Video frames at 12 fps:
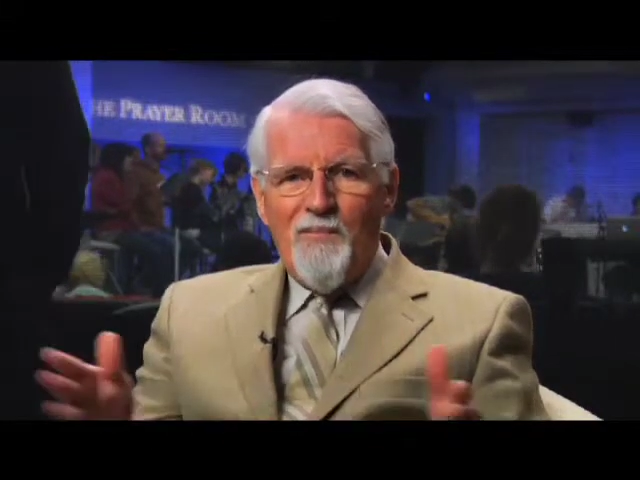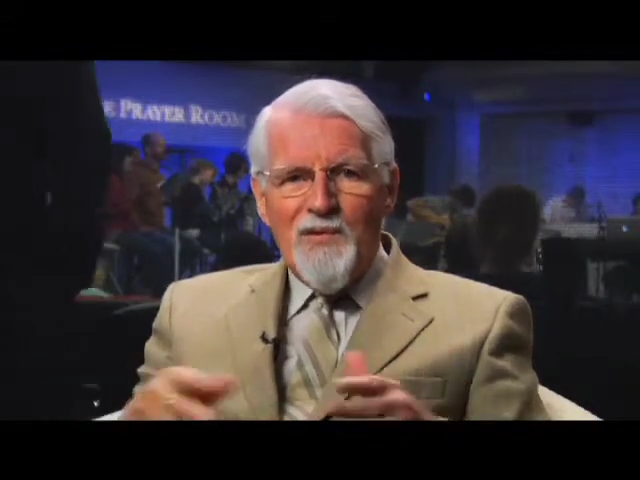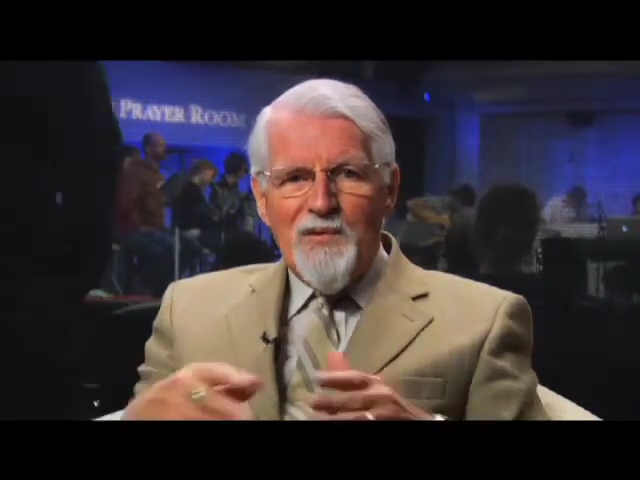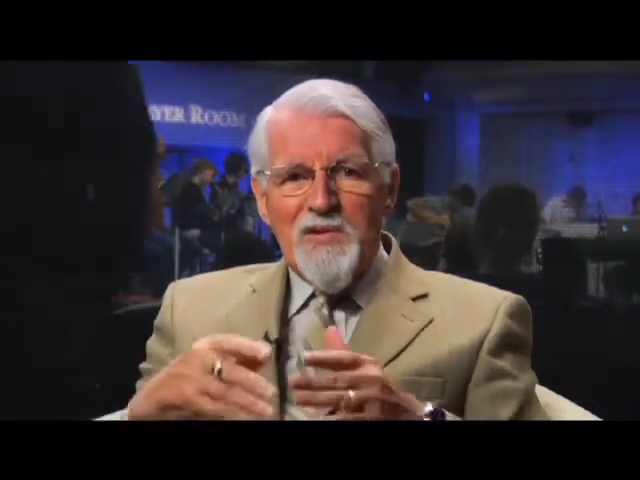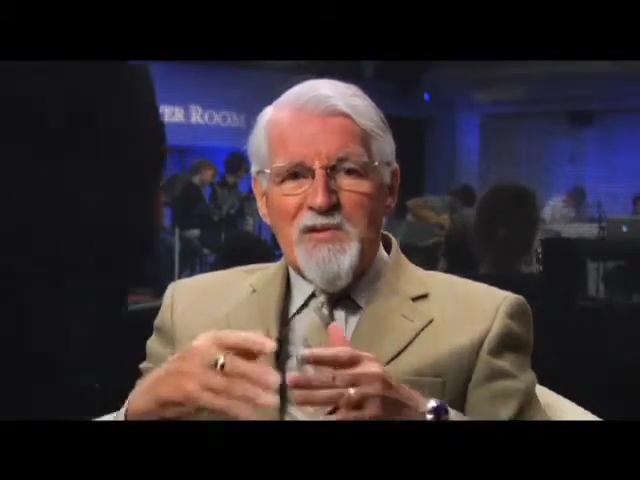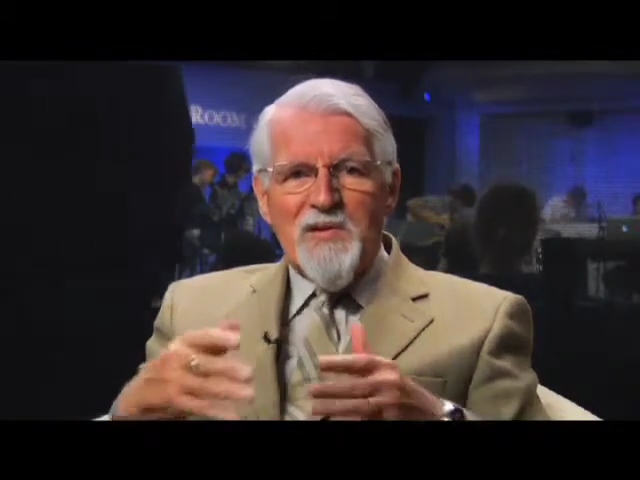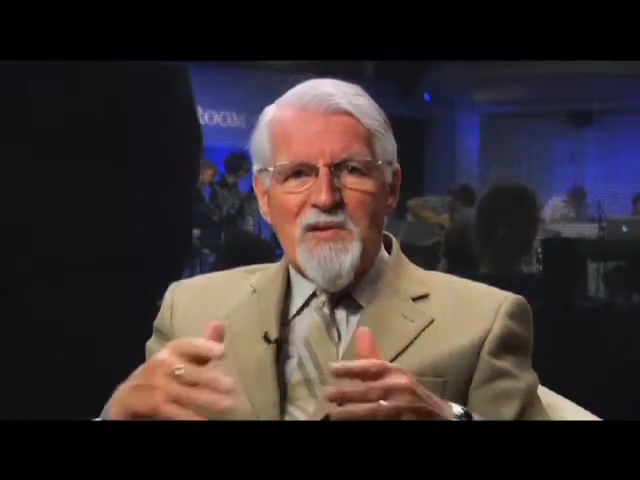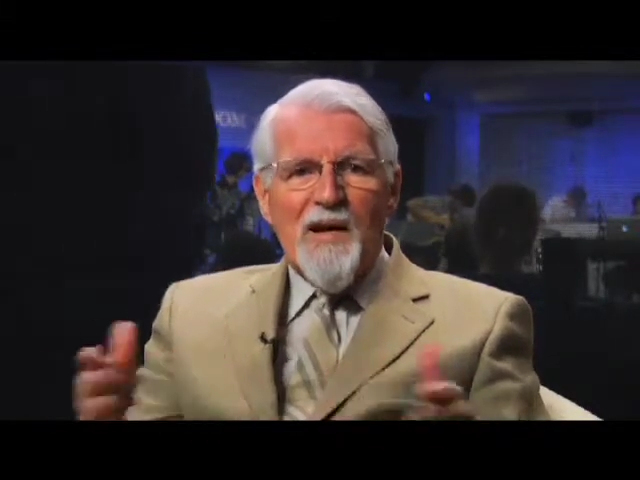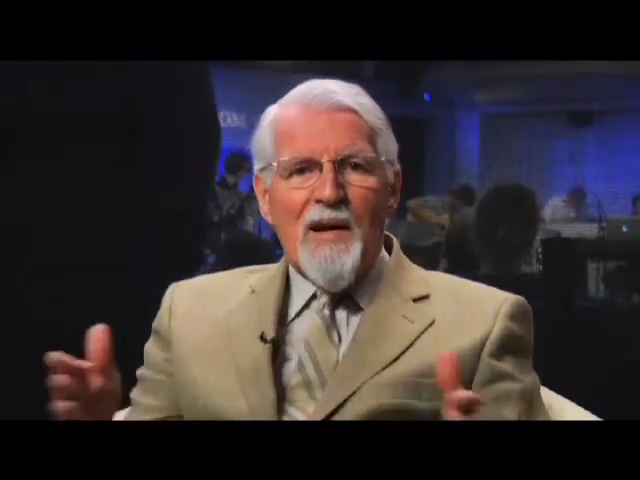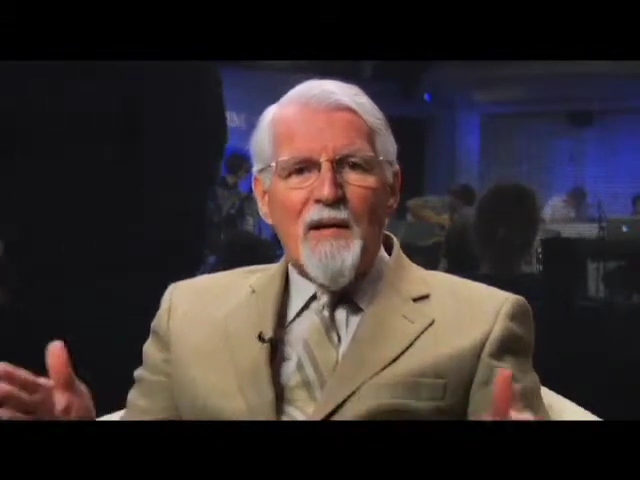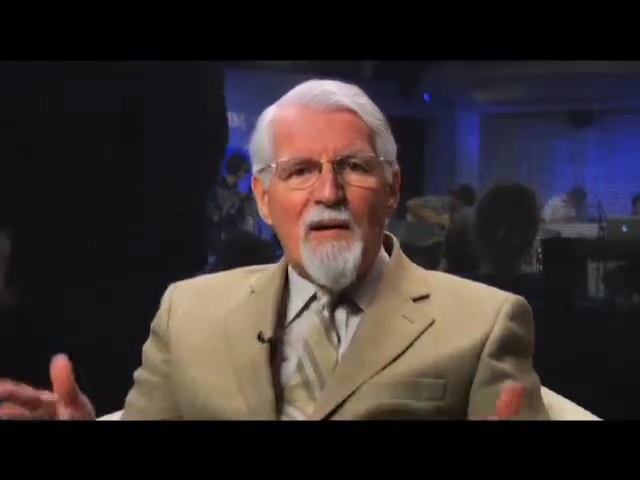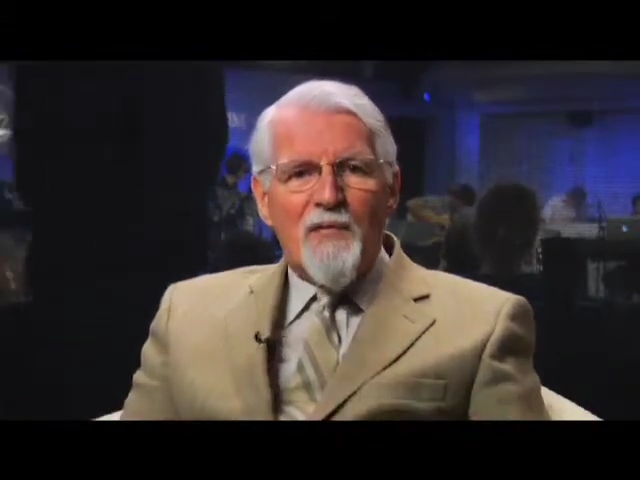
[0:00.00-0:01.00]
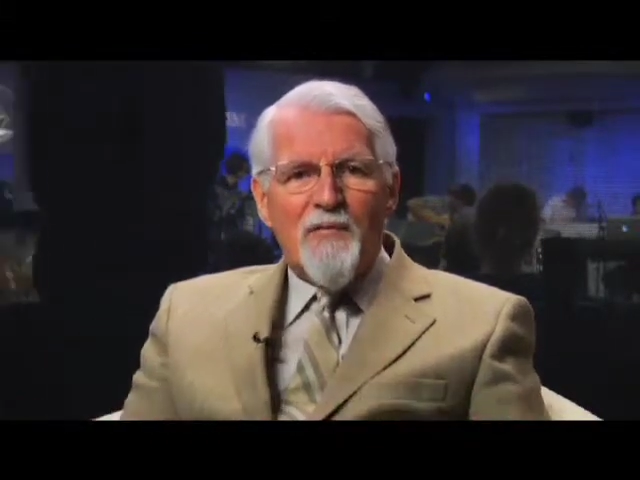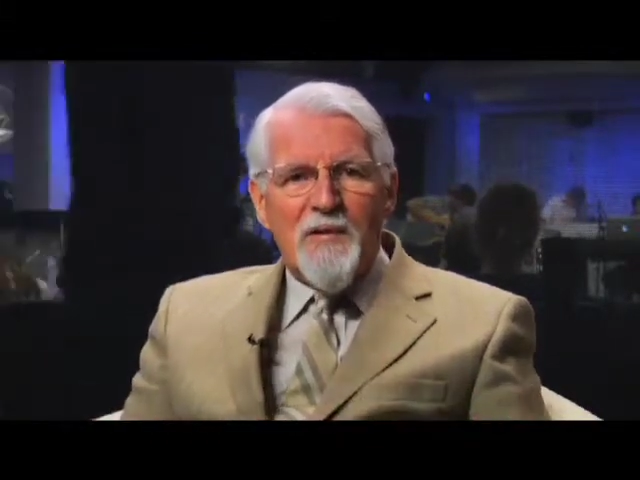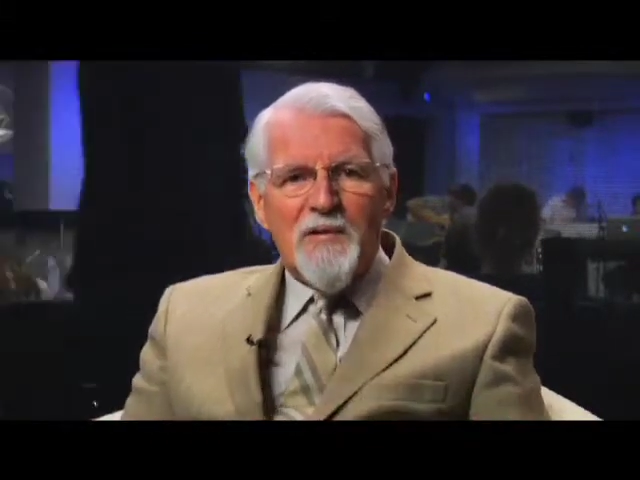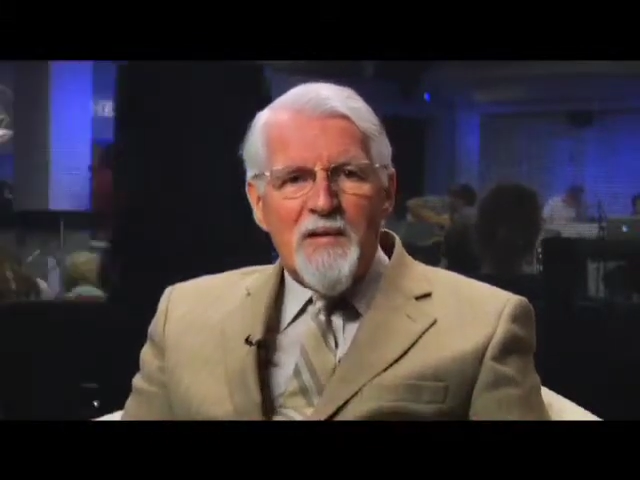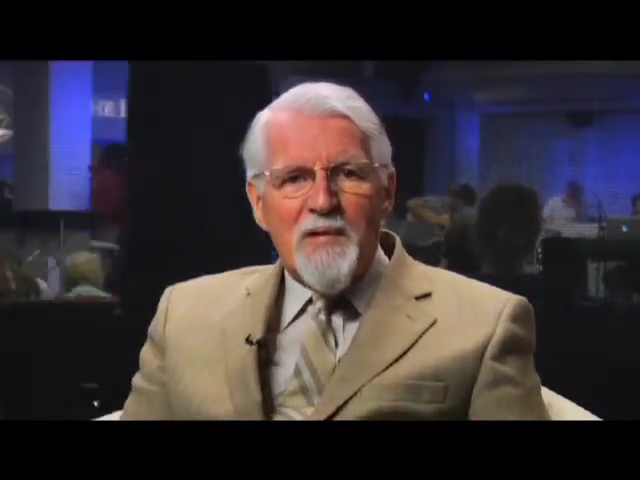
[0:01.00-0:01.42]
just tail off into